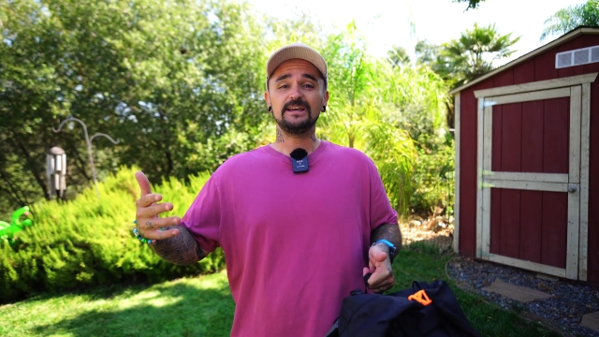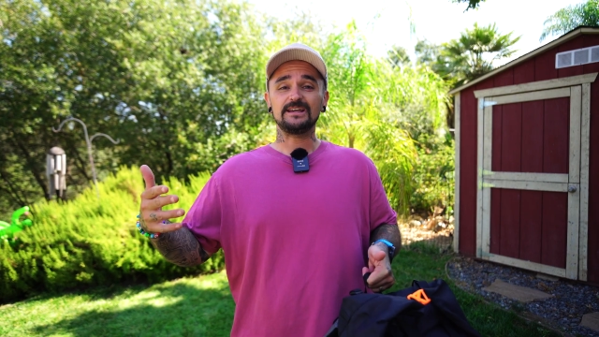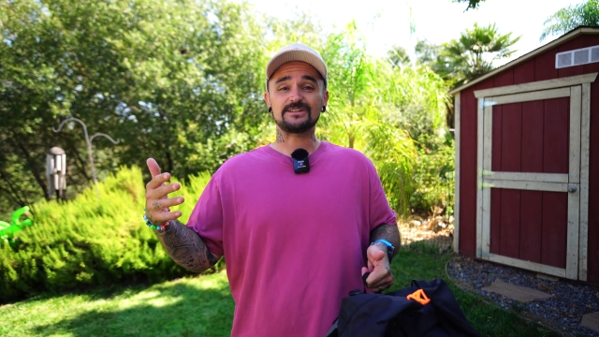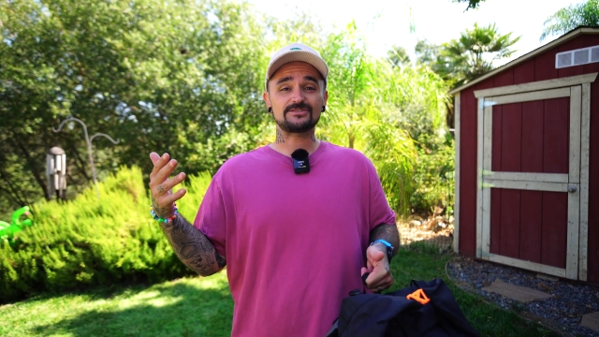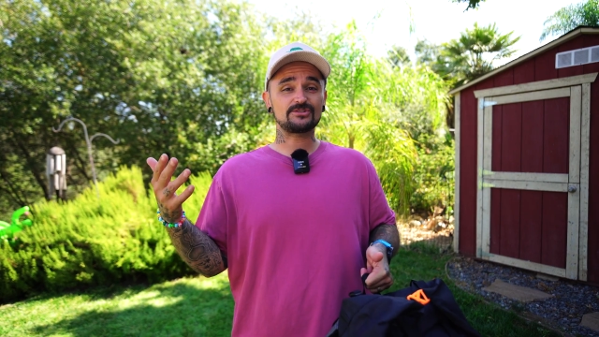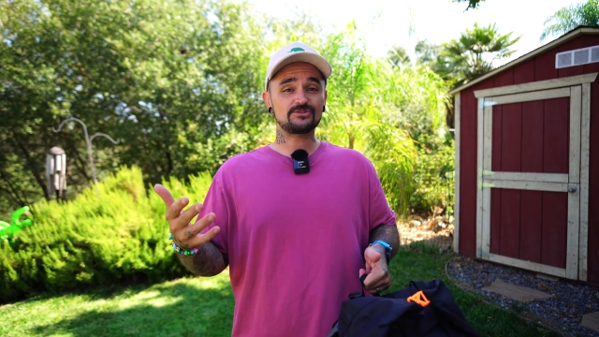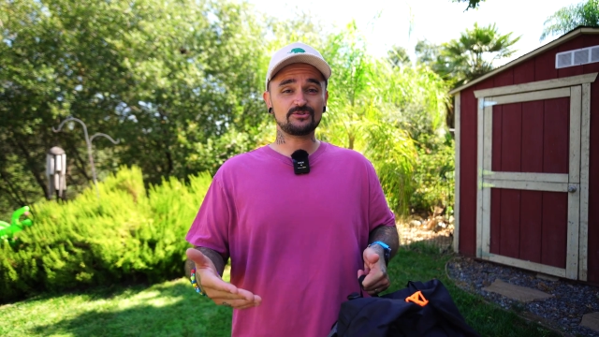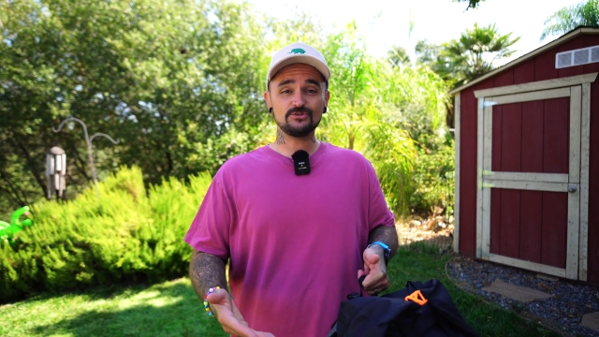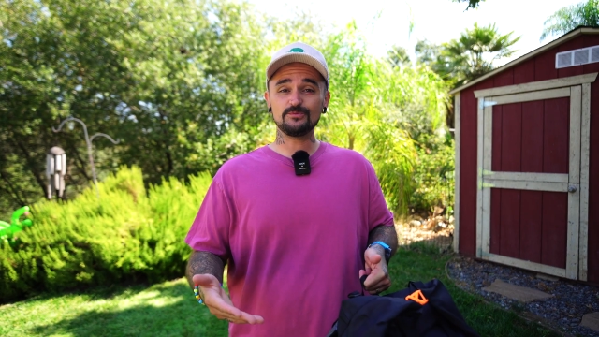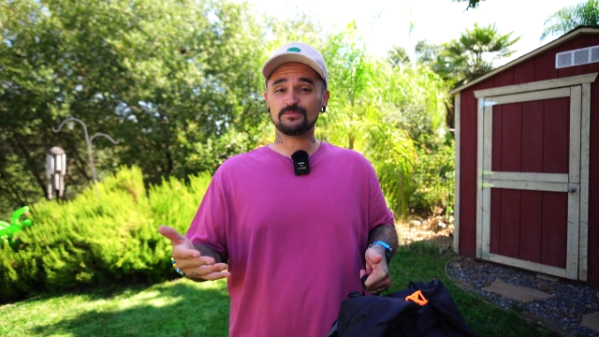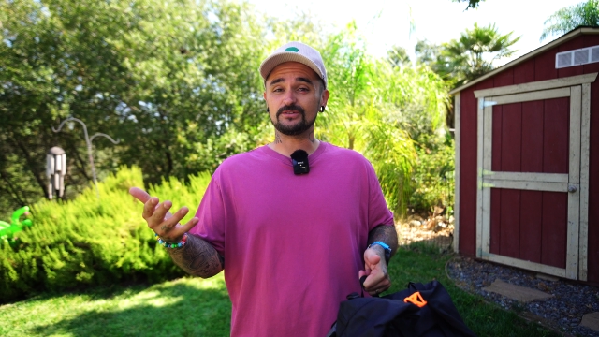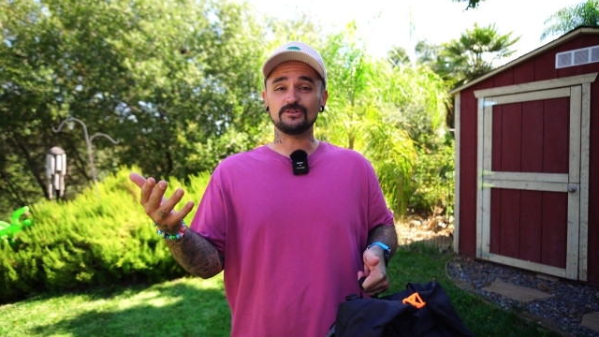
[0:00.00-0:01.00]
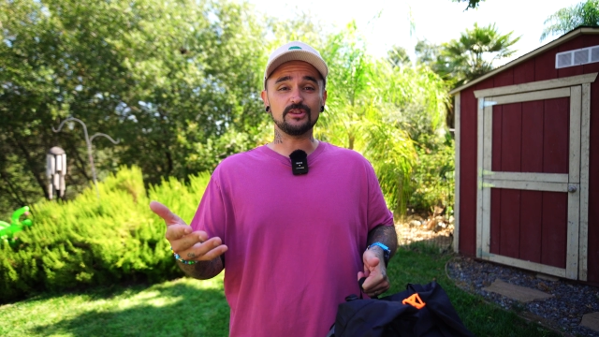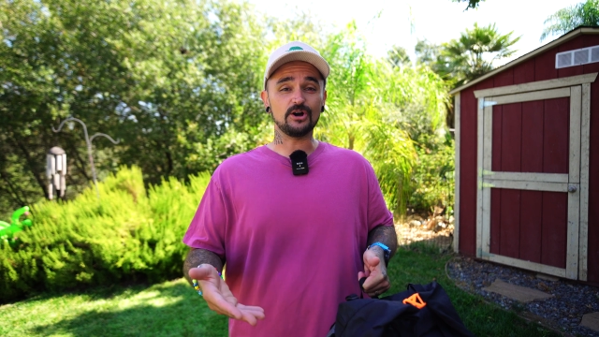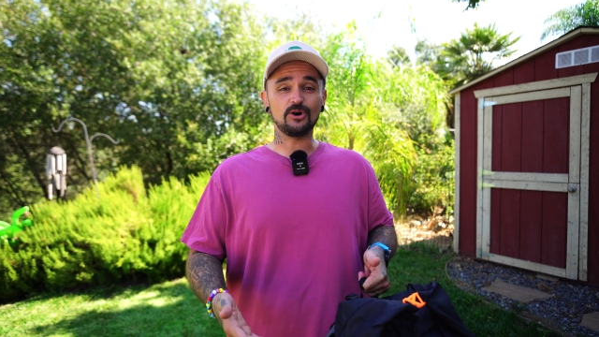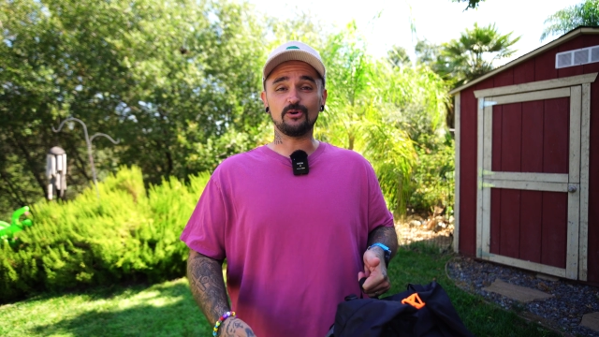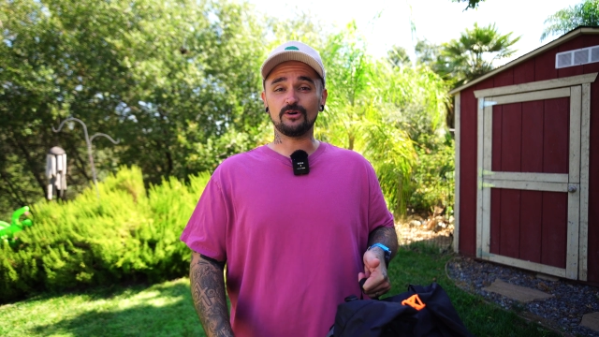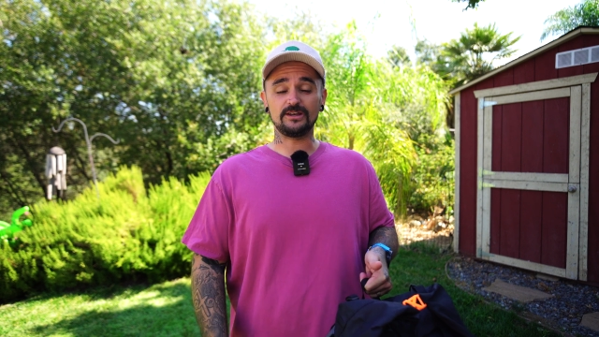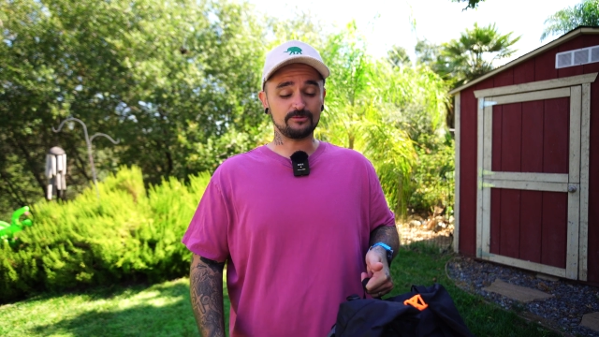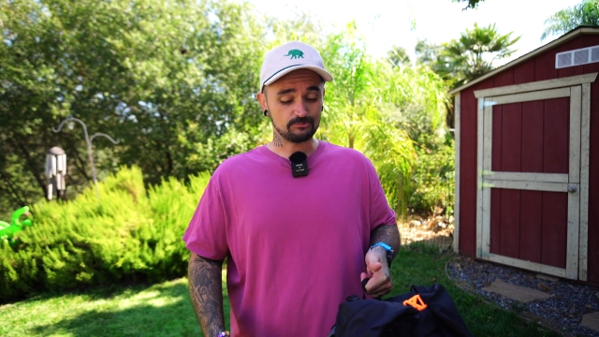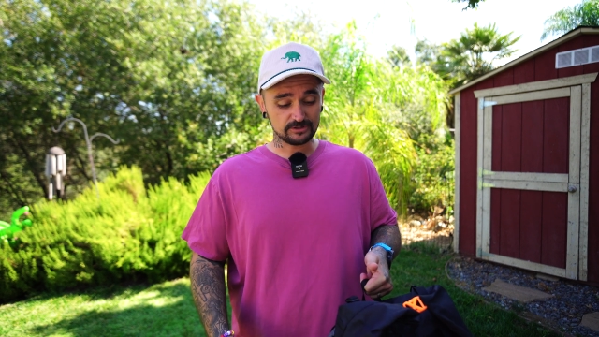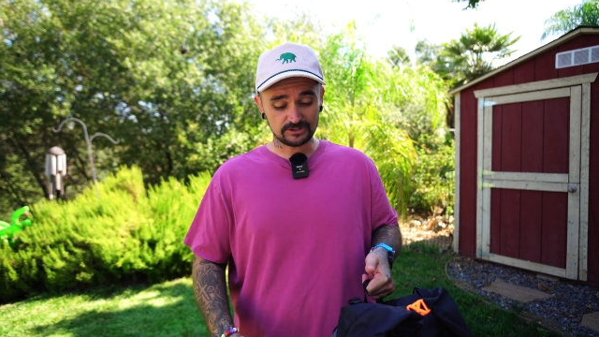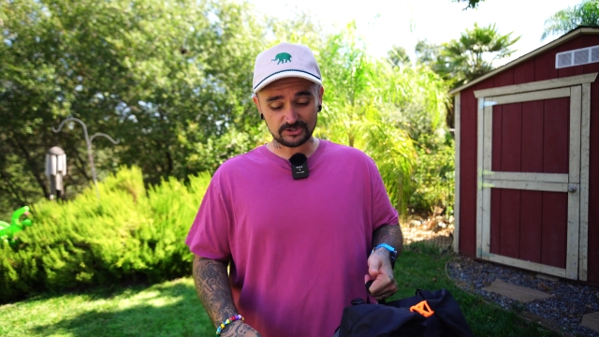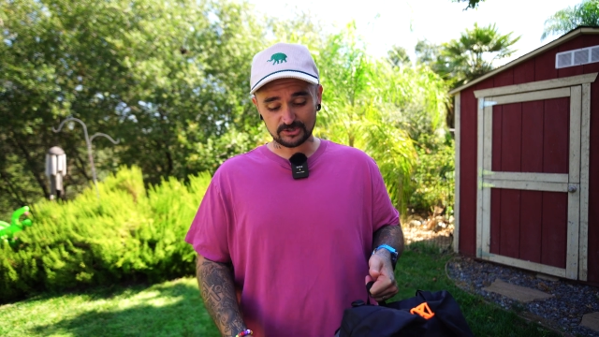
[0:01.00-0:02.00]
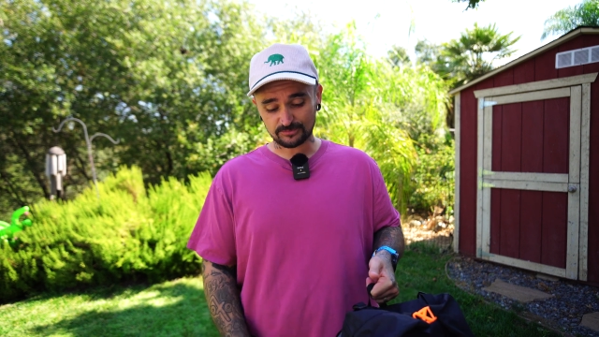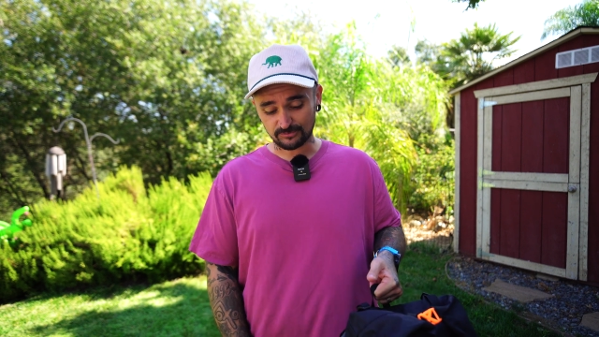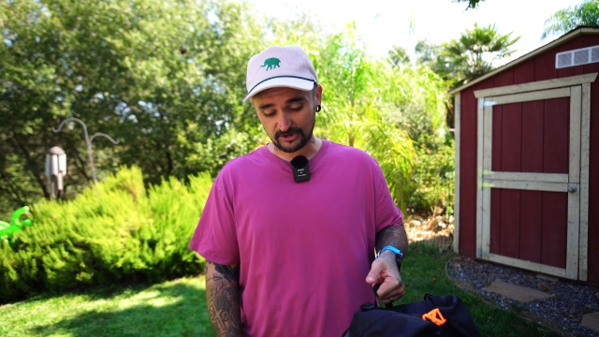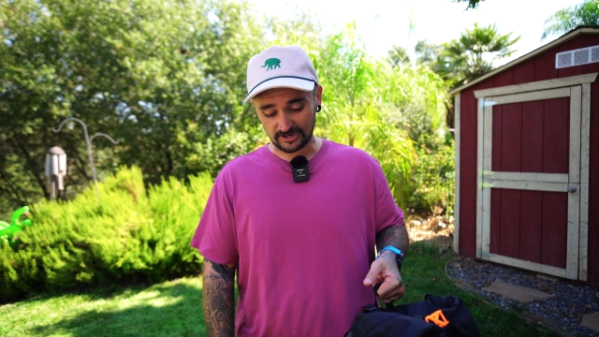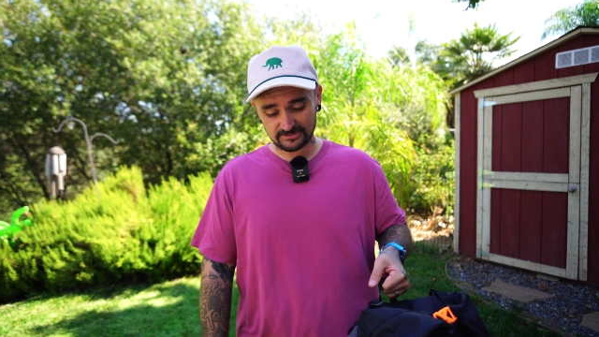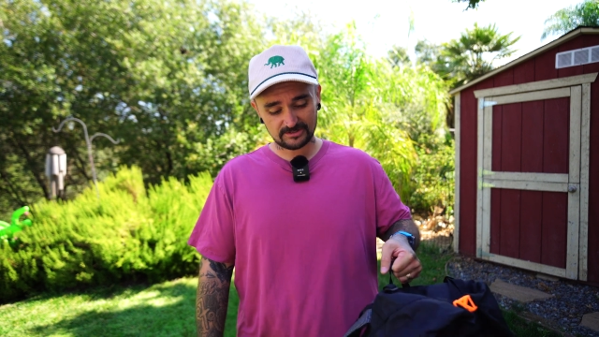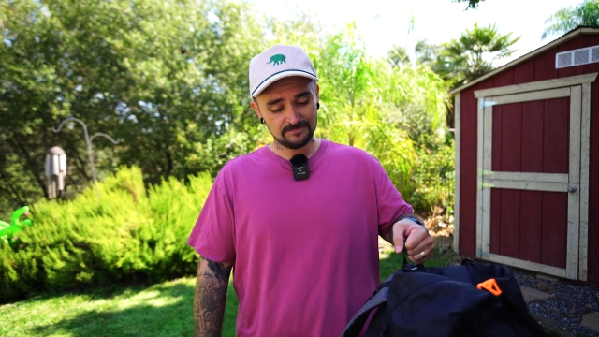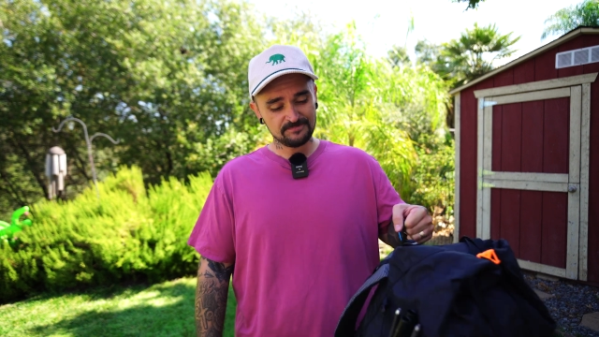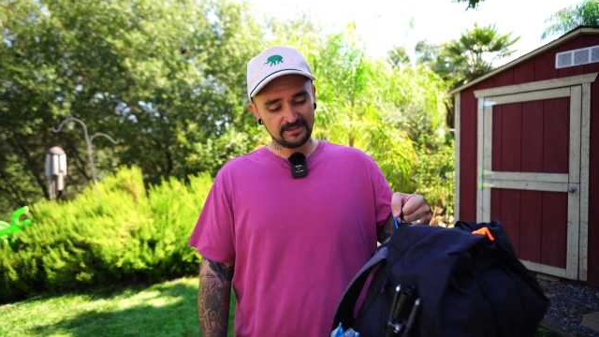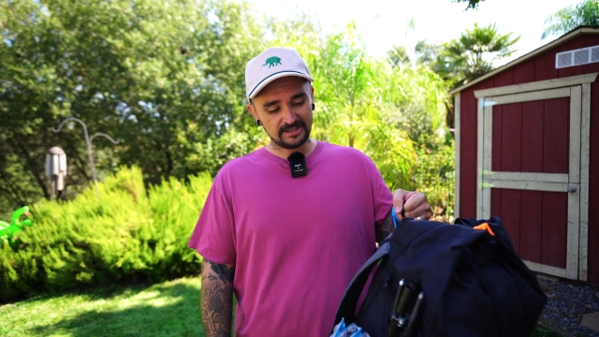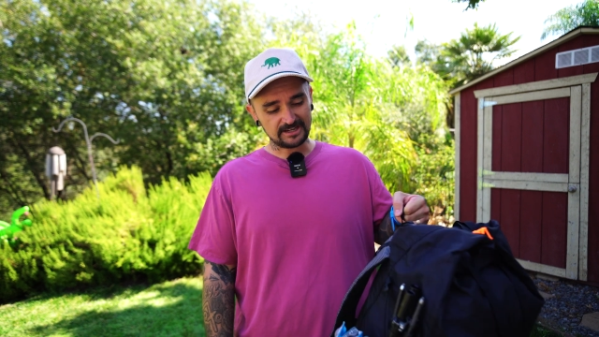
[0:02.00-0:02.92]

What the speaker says: is stupid low and a really good price.